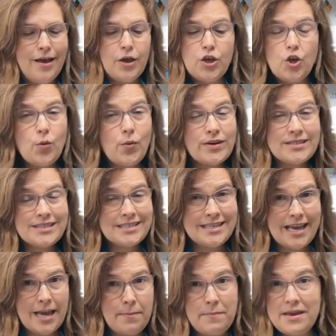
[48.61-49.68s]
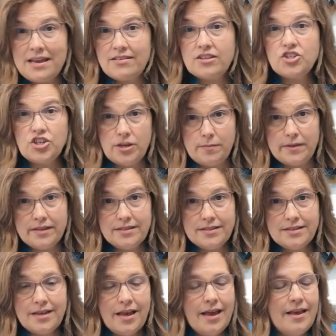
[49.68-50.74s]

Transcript: USDA being the cheapest.